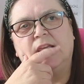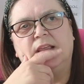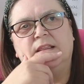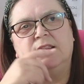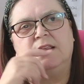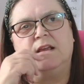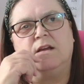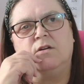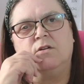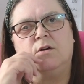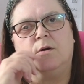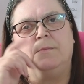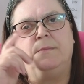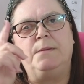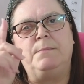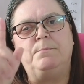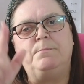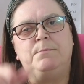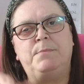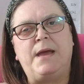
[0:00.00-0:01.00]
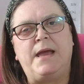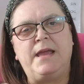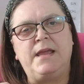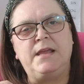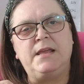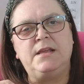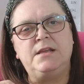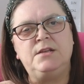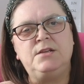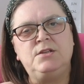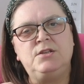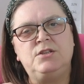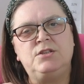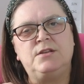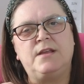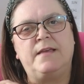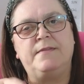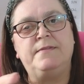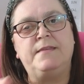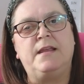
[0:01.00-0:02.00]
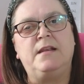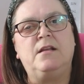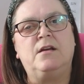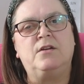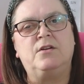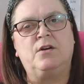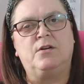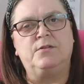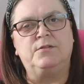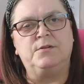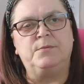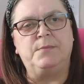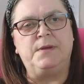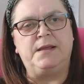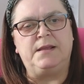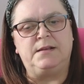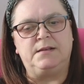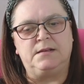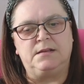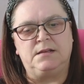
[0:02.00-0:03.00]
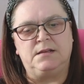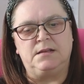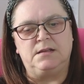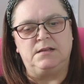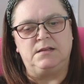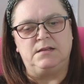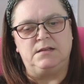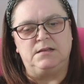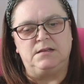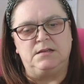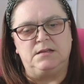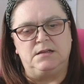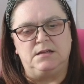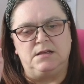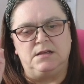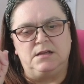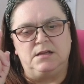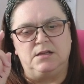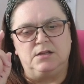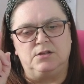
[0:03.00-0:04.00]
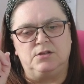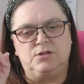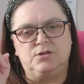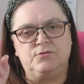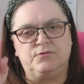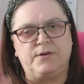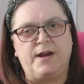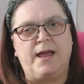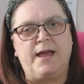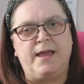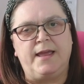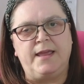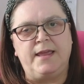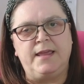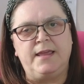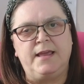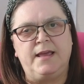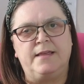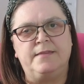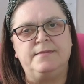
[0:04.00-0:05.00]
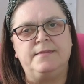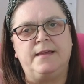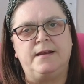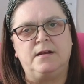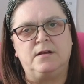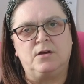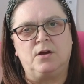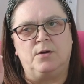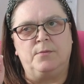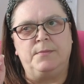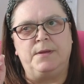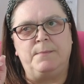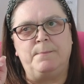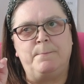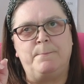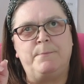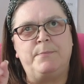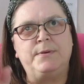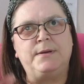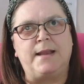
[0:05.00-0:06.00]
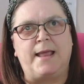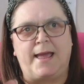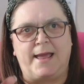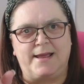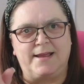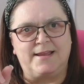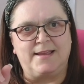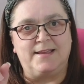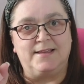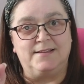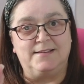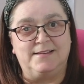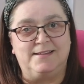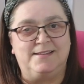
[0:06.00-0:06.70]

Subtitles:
beige, and then I got them in grey, and then I got them in black.